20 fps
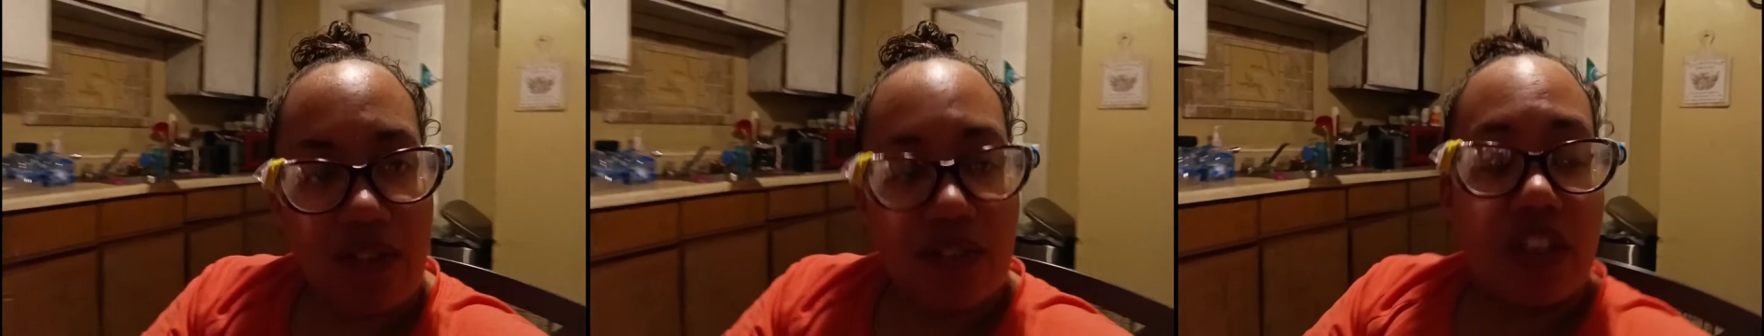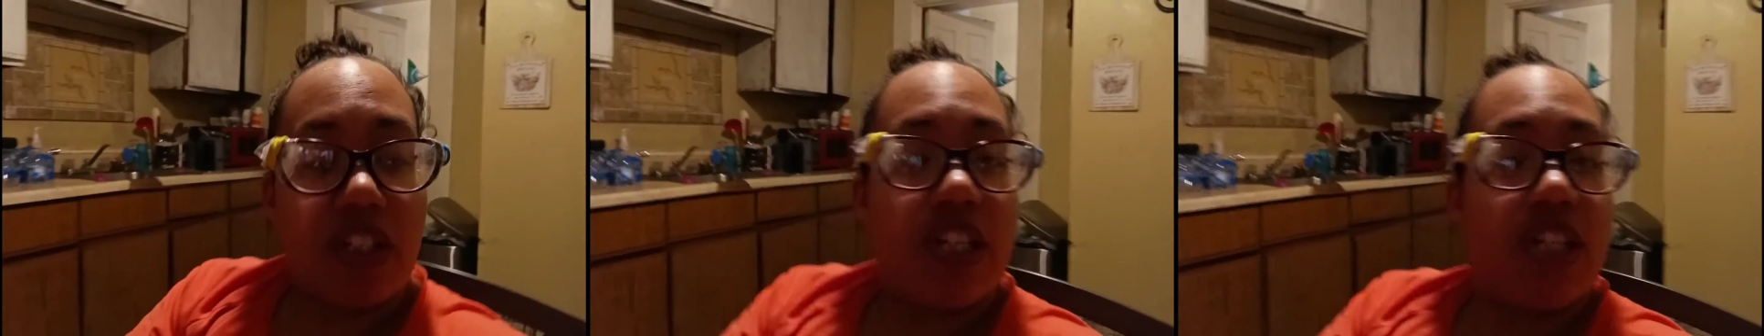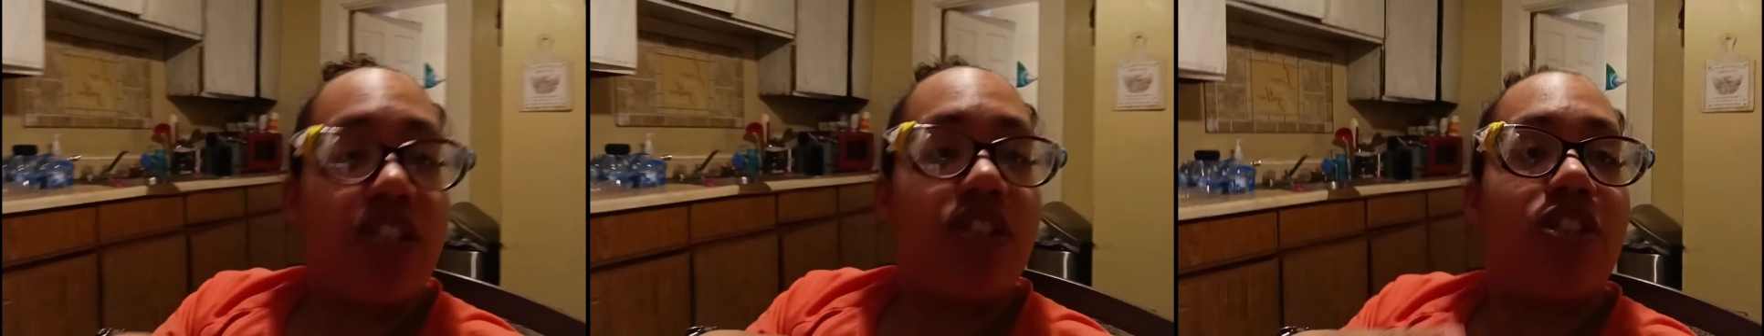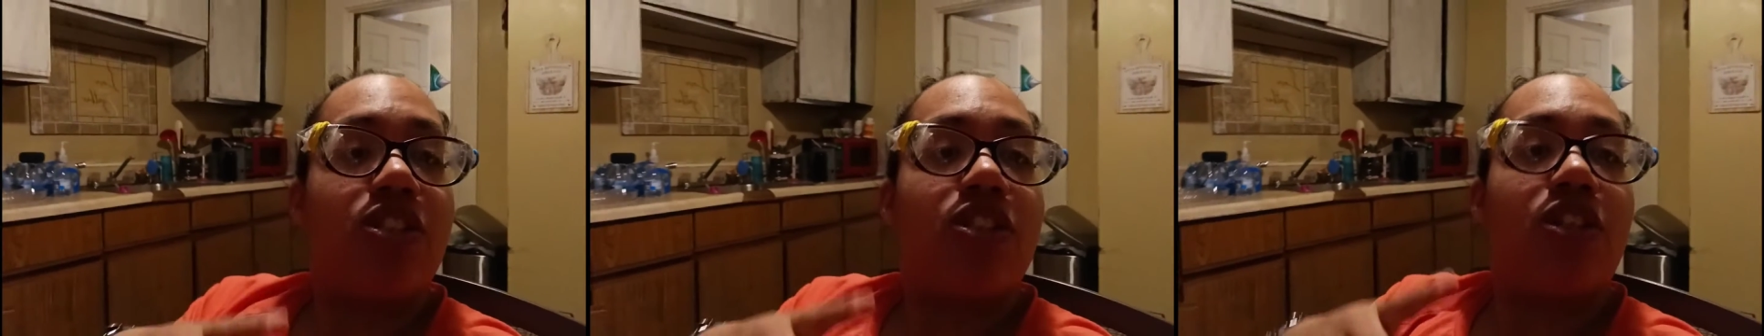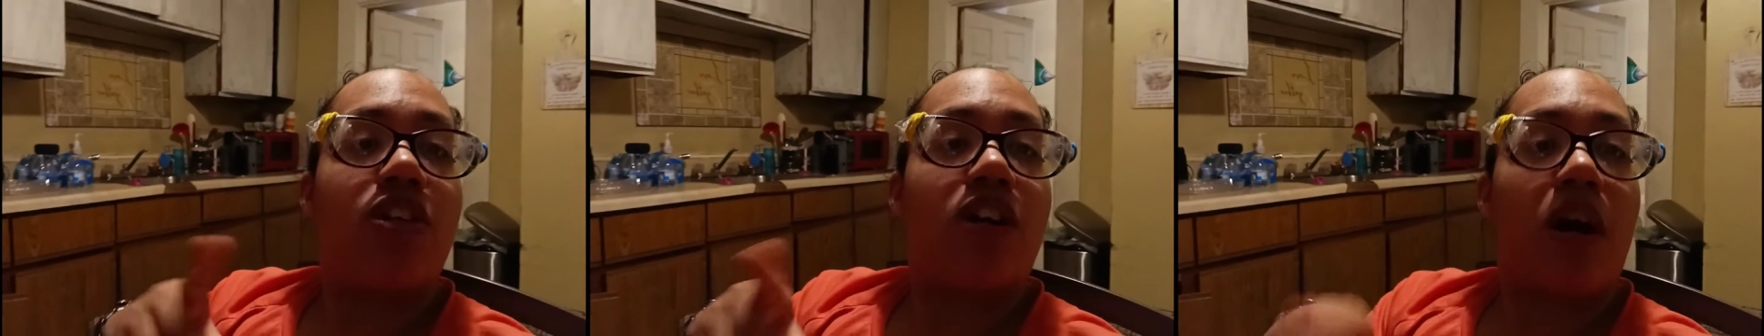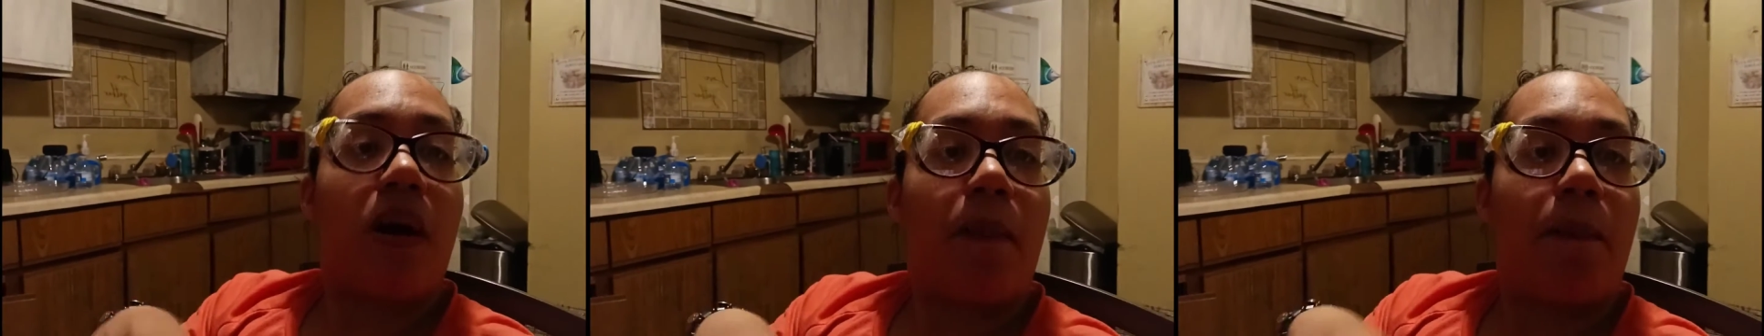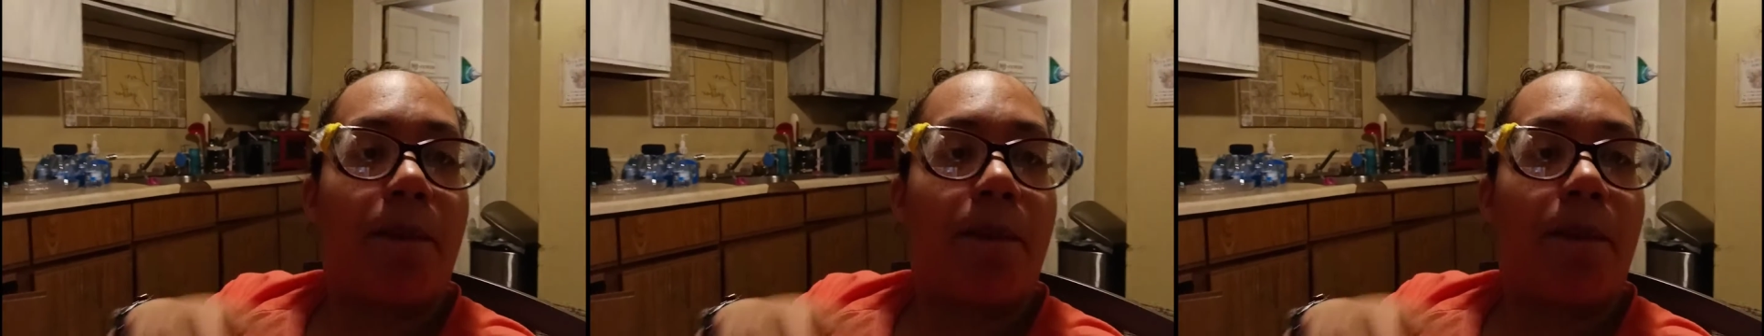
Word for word: will insert a